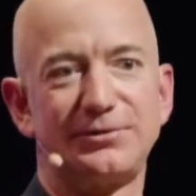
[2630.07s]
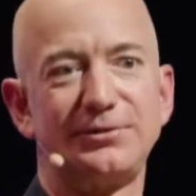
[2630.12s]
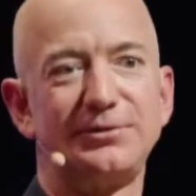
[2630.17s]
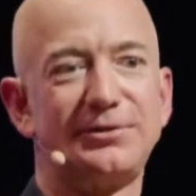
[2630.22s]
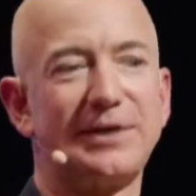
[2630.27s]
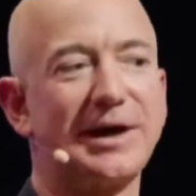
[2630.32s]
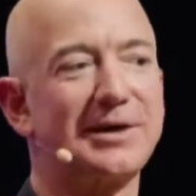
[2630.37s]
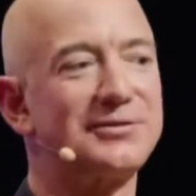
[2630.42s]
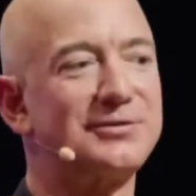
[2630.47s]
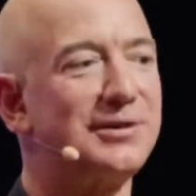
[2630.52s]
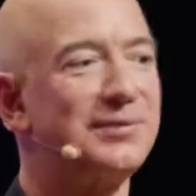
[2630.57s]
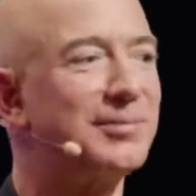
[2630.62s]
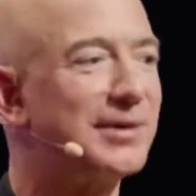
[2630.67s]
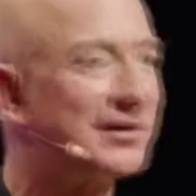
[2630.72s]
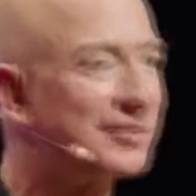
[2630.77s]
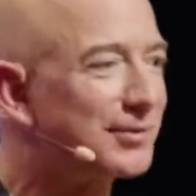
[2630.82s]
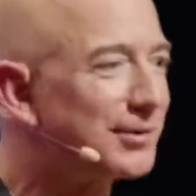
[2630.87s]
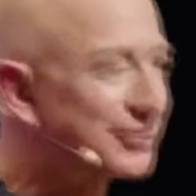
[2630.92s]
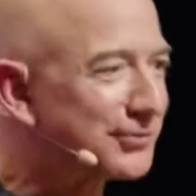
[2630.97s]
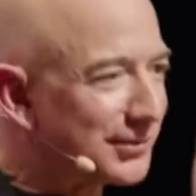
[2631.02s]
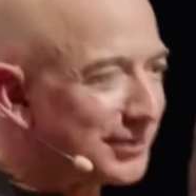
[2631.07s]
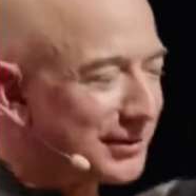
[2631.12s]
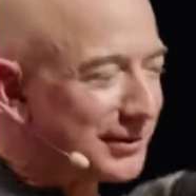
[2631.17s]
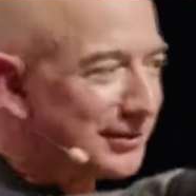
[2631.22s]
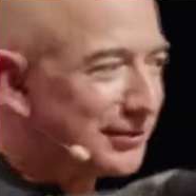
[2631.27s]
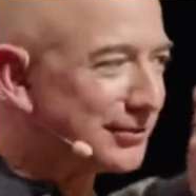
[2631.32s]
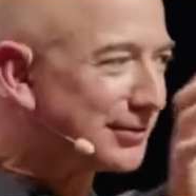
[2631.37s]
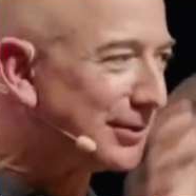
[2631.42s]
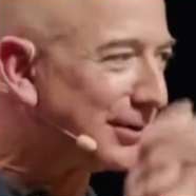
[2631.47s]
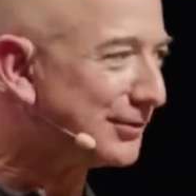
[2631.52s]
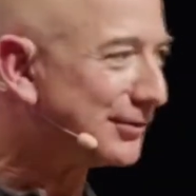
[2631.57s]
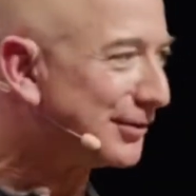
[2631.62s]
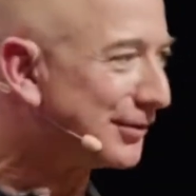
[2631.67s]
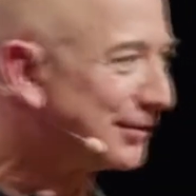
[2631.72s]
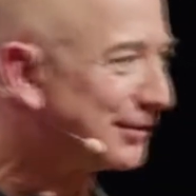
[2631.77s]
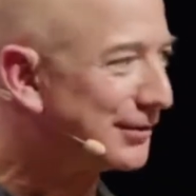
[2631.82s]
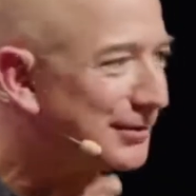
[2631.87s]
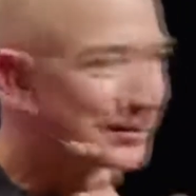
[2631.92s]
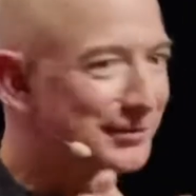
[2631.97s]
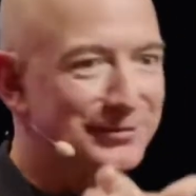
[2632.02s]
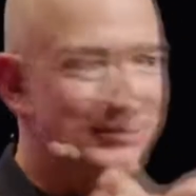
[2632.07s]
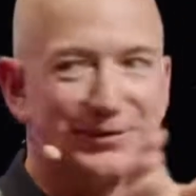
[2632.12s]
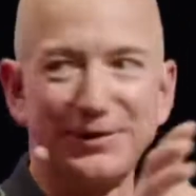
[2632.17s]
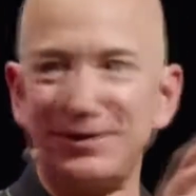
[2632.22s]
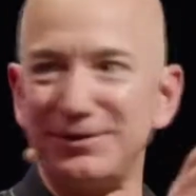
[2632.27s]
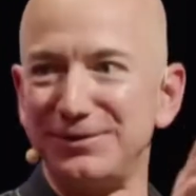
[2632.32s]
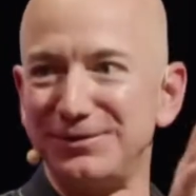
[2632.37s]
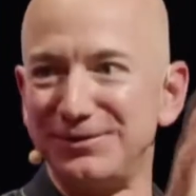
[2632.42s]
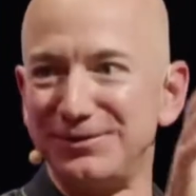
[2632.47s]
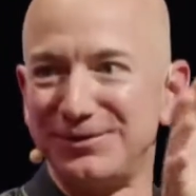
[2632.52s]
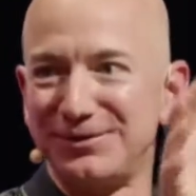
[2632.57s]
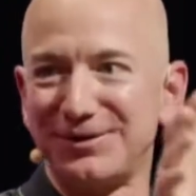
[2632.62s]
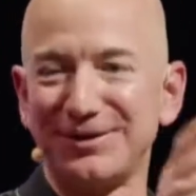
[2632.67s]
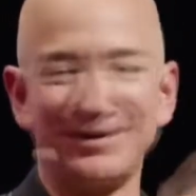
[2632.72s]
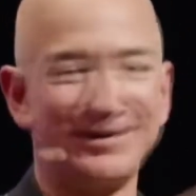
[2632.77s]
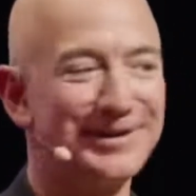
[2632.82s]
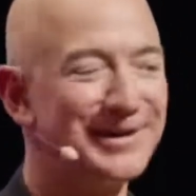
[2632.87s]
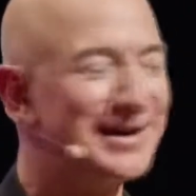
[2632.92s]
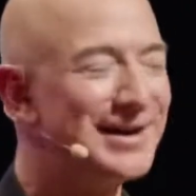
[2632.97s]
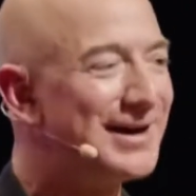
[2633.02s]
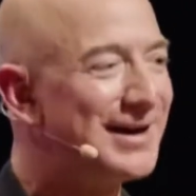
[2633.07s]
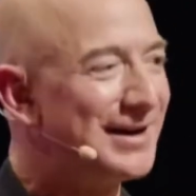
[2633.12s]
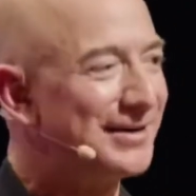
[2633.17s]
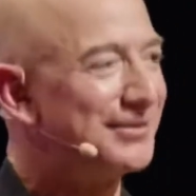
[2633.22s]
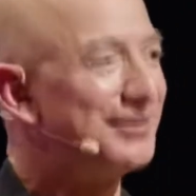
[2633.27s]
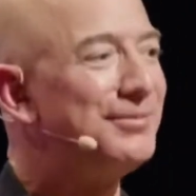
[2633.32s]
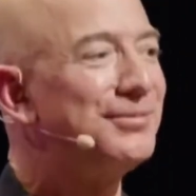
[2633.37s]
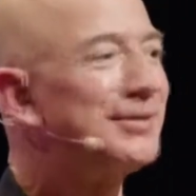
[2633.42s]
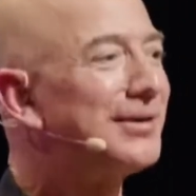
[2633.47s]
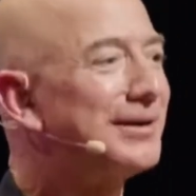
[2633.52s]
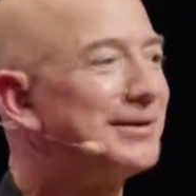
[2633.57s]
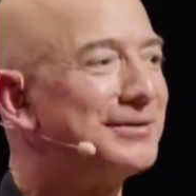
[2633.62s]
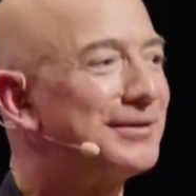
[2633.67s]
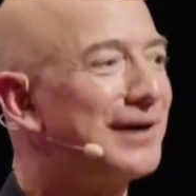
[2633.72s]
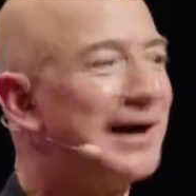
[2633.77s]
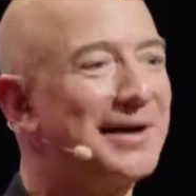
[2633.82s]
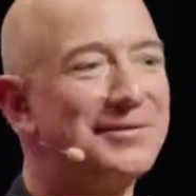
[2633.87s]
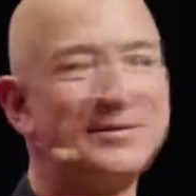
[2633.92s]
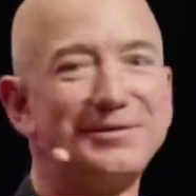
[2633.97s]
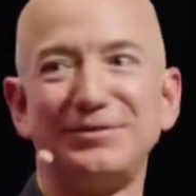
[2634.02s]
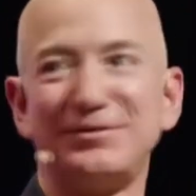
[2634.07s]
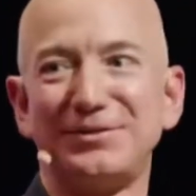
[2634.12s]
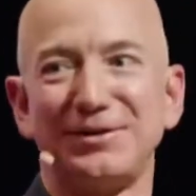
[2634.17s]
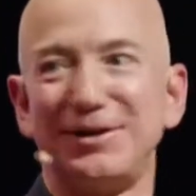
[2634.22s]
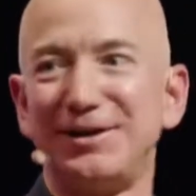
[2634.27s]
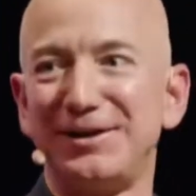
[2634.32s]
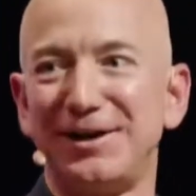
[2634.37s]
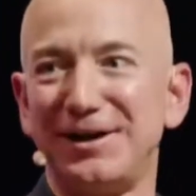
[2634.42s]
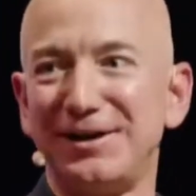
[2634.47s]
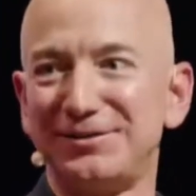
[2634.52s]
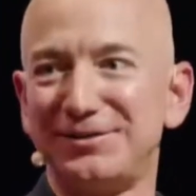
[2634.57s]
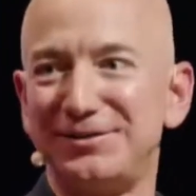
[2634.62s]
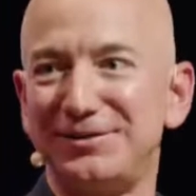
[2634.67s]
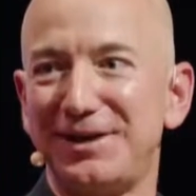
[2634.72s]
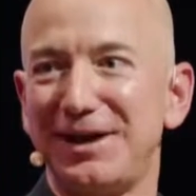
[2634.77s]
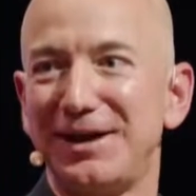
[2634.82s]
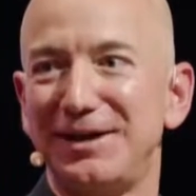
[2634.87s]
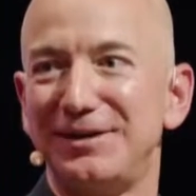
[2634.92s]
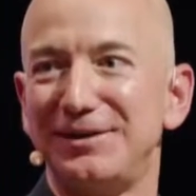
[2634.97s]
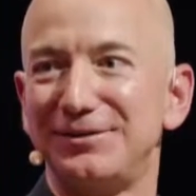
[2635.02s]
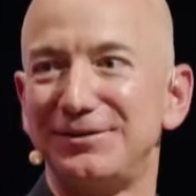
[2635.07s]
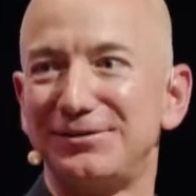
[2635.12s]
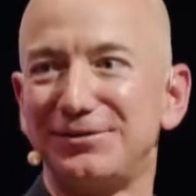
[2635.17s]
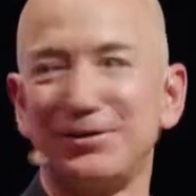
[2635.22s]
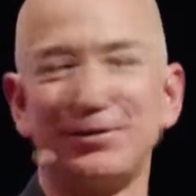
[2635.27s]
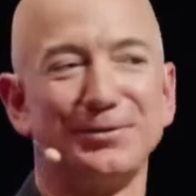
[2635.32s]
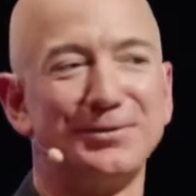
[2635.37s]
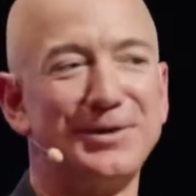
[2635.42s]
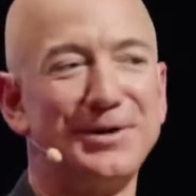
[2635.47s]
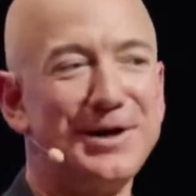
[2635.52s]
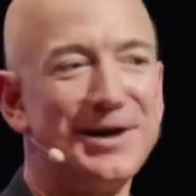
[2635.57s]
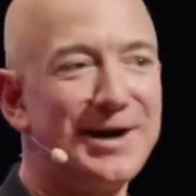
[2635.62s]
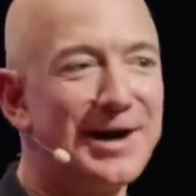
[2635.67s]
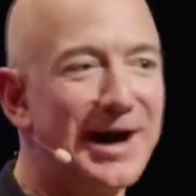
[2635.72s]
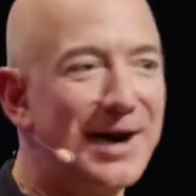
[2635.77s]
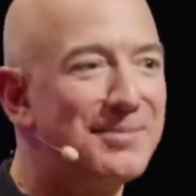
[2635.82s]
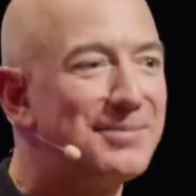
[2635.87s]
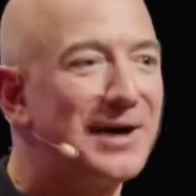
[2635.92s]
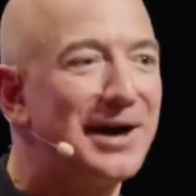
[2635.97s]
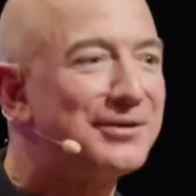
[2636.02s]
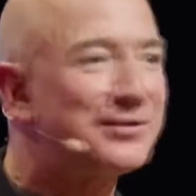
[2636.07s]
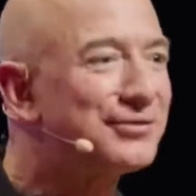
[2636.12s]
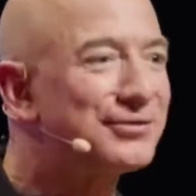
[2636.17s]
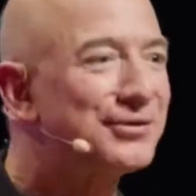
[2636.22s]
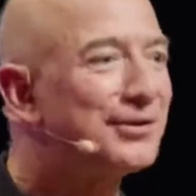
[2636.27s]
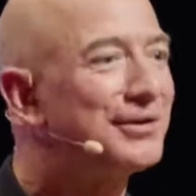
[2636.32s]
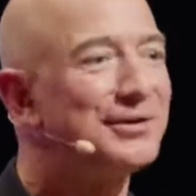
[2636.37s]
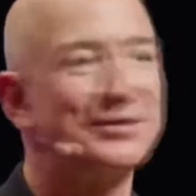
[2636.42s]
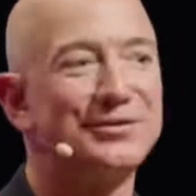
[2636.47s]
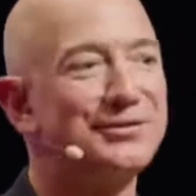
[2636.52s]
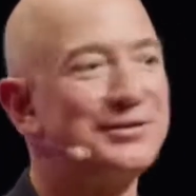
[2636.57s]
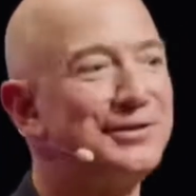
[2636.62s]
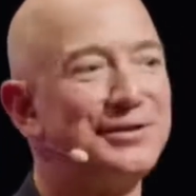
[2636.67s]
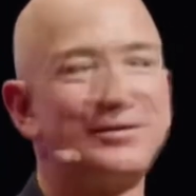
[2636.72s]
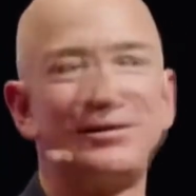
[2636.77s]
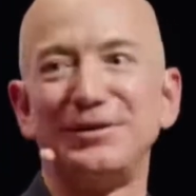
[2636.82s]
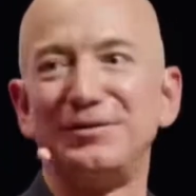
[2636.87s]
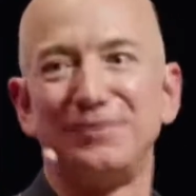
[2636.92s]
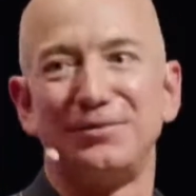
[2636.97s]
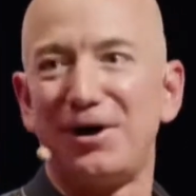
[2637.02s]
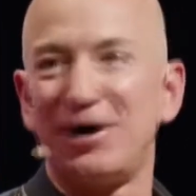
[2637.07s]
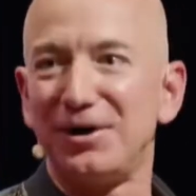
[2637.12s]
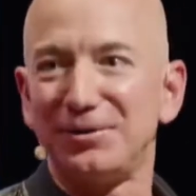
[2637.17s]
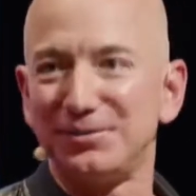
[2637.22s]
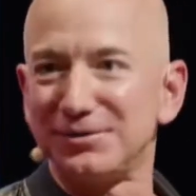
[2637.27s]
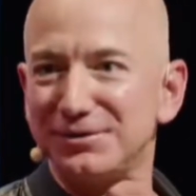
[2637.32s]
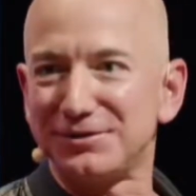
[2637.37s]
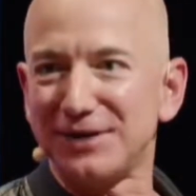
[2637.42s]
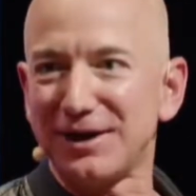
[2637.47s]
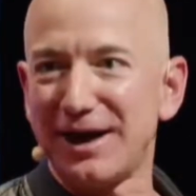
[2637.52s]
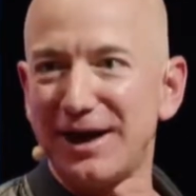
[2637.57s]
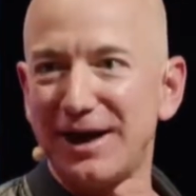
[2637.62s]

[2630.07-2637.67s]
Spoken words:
texting, but every once in a while they show each other their phones, and it seems like they're having a very nice date. So I'm not sure there's anything wrong with that.